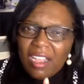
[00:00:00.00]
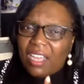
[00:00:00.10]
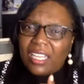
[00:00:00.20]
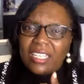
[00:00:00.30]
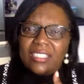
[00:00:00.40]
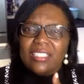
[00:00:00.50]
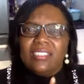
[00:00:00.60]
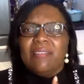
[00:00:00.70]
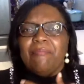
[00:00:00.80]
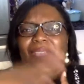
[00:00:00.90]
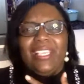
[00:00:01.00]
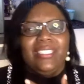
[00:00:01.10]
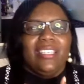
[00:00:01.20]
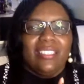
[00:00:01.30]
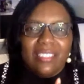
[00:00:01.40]
on a consistent
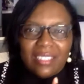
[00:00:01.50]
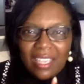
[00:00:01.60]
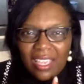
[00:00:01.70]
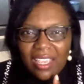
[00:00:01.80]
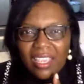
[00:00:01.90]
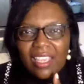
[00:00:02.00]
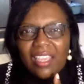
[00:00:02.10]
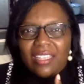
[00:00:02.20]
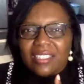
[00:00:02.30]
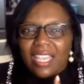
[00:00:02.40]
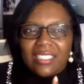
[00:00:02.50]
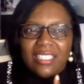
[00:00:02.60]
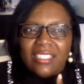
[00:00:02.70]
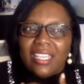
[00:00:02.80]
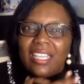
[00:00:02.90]
basis. It's like
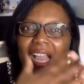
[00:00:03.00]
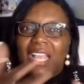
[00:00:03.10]
she said,